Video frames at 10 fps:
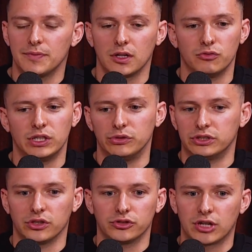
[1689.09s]
Reels
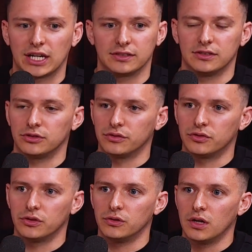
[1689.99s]
is on track to sort of
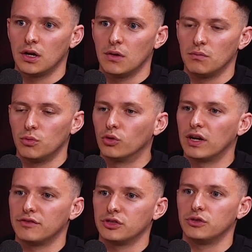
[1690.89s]
do more
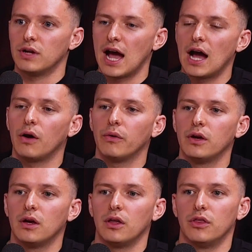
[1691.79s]
revenue now
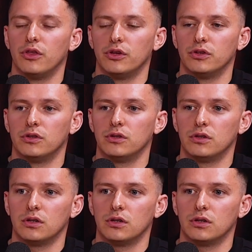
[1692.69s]
than